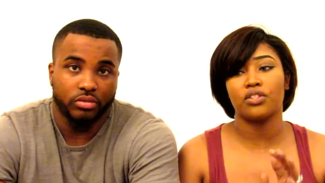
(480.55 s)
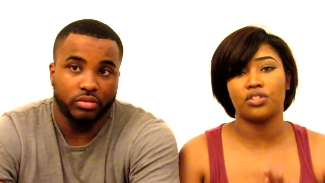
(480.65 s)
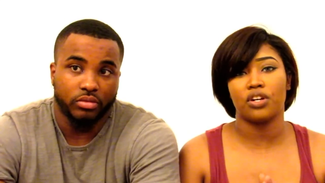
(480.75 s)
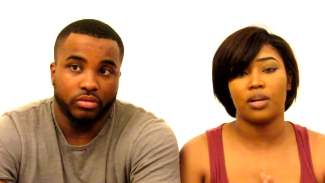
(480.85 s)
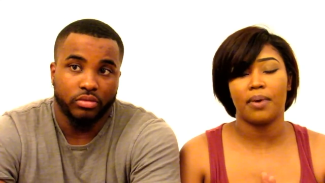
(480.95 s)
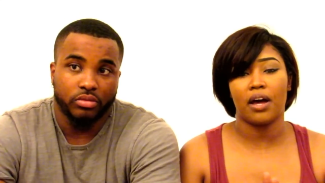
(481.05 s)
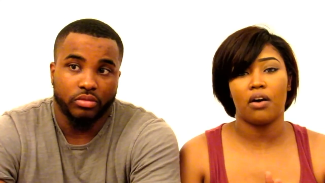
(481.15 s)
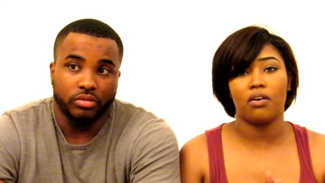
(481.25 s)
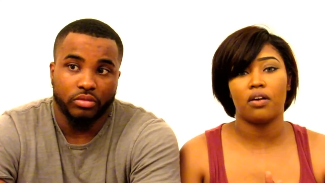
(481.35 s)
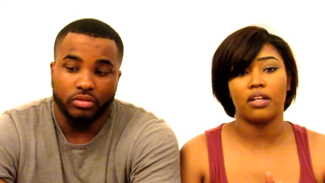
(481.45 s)
Speaker 1: concerned
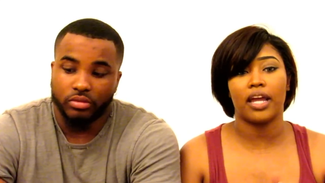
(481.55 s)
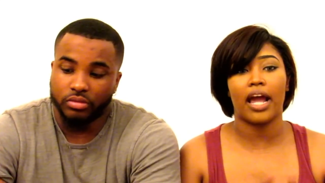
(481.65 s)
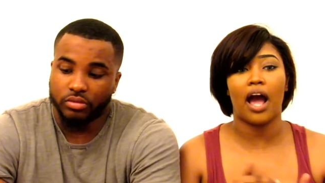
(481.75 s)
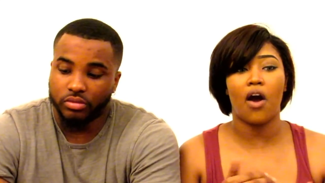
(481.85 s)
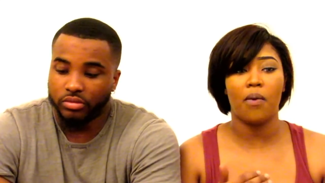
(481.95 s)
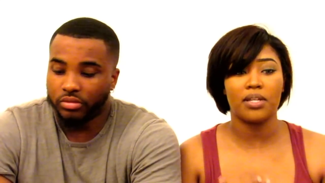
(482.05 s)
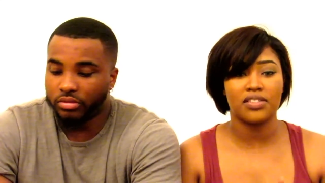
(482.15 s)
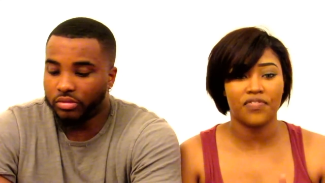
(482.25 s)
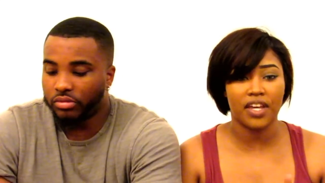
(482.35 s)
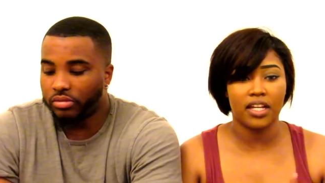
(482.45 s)
about like how I was
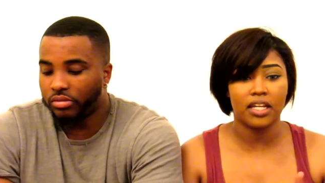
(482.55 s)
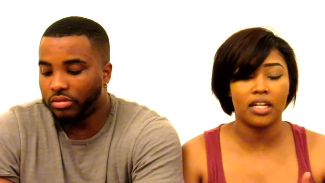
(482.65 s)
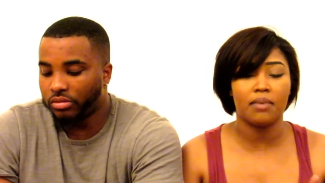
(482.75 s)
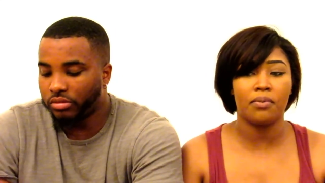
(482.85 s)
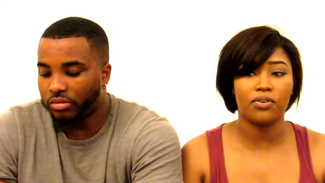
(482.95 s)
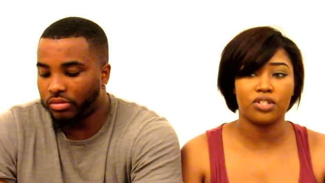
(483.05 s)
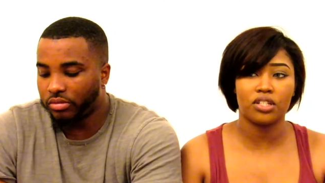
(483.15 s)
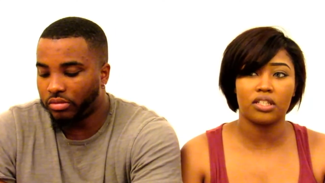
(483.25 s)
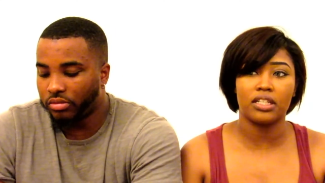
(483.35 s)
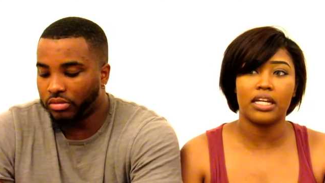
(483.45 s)
feeling
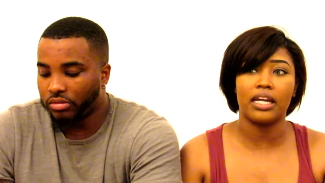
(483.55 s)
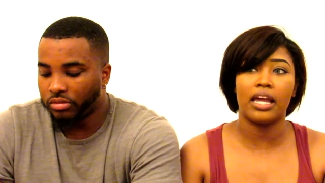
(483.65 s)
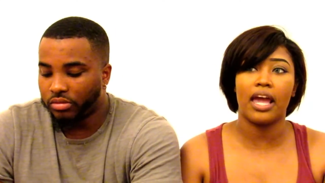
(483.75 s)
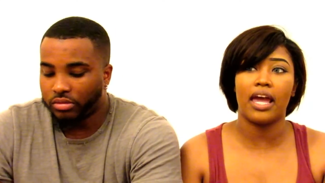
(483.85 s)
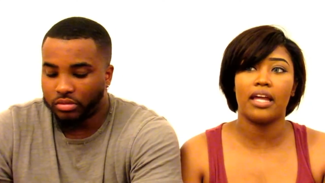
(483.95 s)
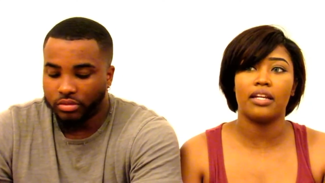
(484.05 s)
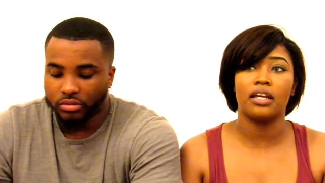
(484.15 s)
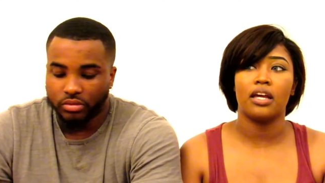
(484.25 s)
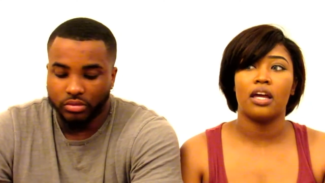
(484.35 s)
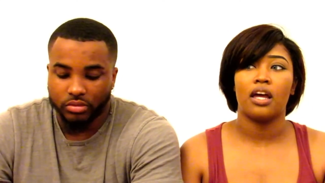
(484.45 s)
emotionally
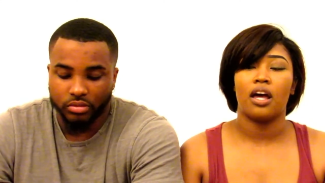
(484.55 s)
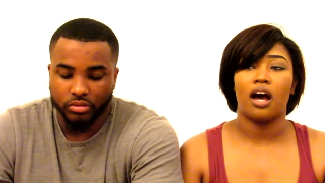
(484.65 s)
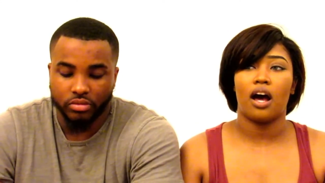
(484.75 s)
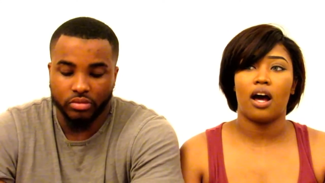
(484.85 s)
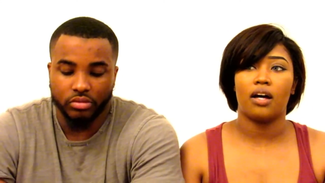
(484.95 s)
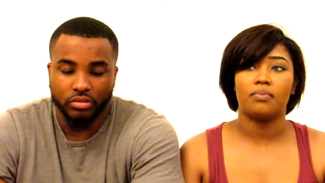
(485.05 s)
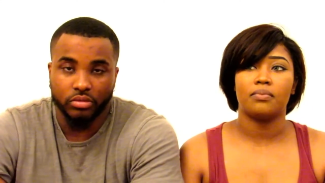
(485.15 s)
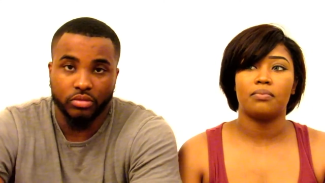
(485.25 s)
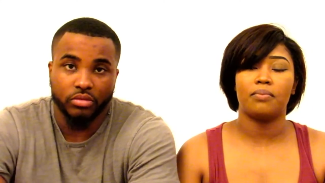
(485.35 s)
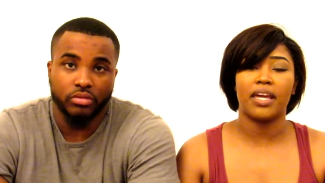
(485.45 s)
and um,
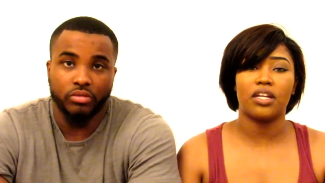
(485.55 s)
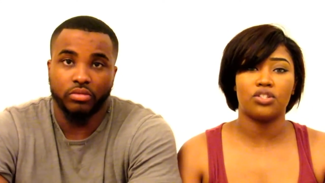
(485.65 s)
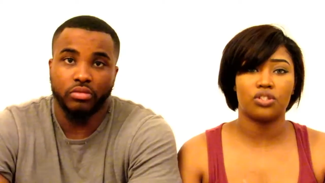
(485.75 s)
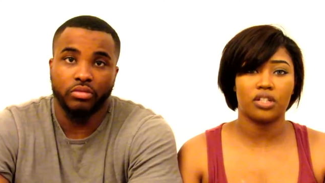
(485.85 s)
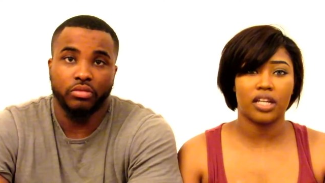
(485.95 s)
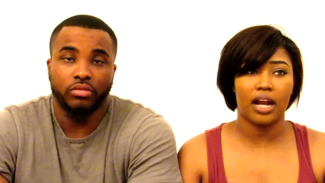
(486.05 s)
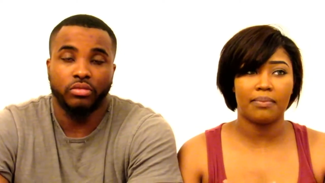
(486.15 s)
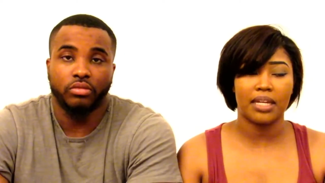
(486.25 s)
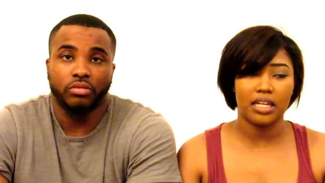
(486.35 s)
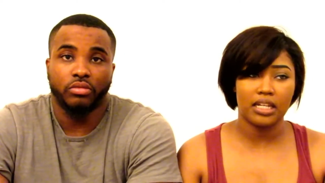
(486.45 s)
making sure that
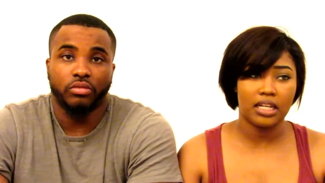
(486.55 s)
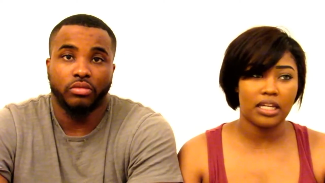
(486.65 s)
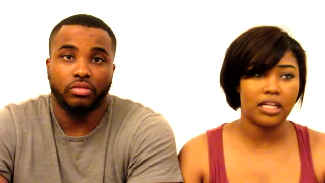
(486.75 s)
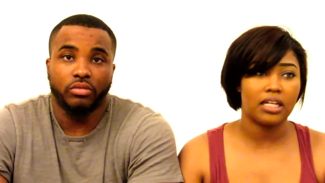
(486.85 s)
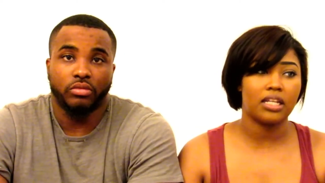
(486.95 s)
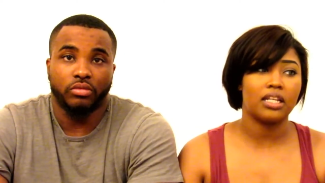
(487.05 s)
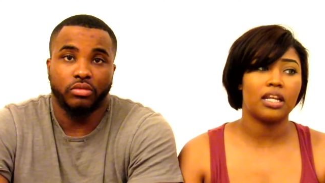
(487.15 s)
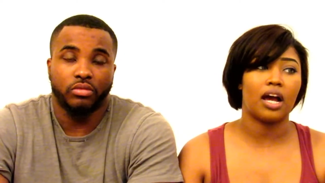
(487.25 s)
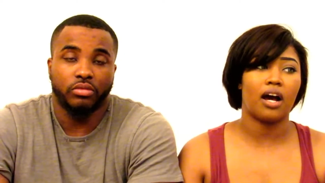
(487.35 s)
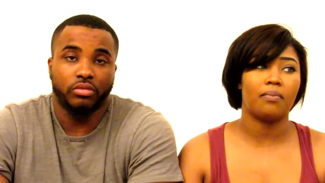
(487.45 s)
I'm eating
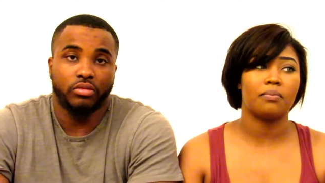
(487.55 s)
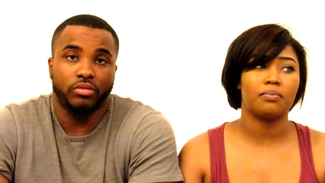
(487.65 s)
um,